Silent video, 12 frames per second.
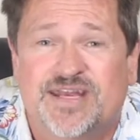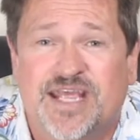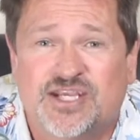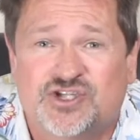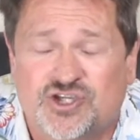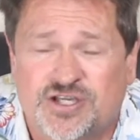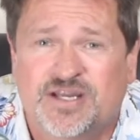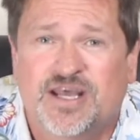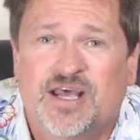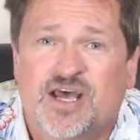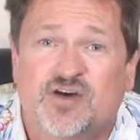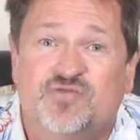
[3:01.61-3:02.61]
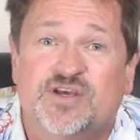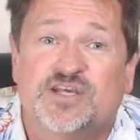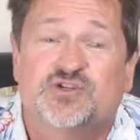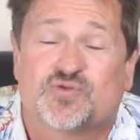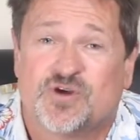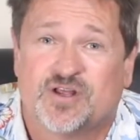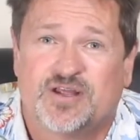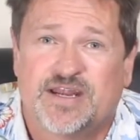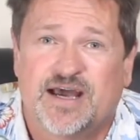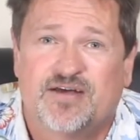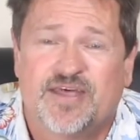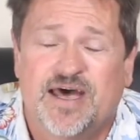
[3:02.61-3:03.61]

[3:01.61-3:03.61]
the nation of Israel and how